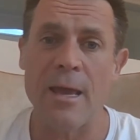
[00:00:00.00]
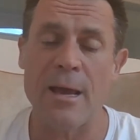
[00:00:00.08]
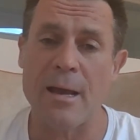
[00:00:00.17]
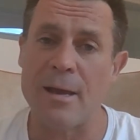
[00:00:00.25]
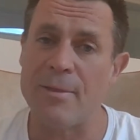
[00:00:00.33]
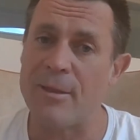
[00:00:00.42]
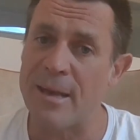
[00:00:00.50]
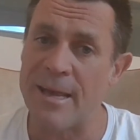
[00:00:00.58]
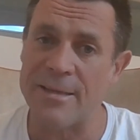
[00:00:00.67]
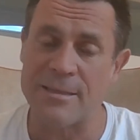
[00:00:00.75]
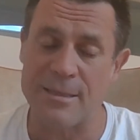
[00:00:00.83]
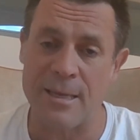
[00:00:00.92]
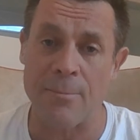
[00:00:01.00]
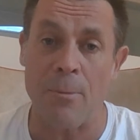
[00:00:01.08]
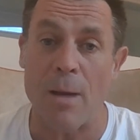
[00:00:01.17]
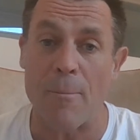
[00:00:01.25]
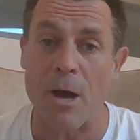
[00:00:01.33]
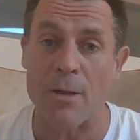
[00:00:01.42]
In
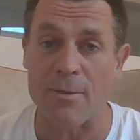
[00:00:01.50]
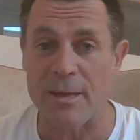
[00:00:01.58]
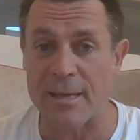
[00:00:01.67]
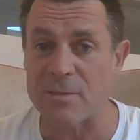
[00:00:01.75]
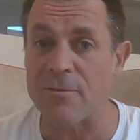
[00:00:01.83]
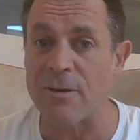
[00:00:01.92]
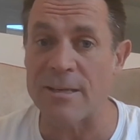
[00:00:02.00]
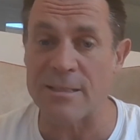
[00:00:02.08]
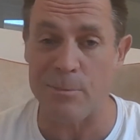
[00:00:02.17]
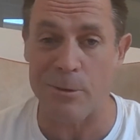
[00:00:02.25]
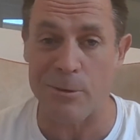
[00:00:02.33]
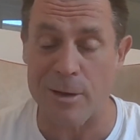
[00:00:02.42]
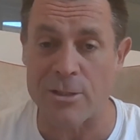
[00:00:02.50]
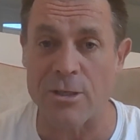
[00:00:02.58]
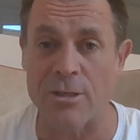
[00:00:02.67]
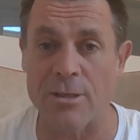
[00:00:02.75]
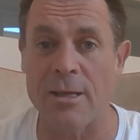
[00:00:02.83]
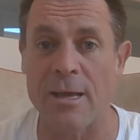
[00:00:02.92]
my mind, the next visa
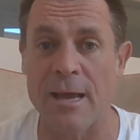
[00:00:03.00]
progression,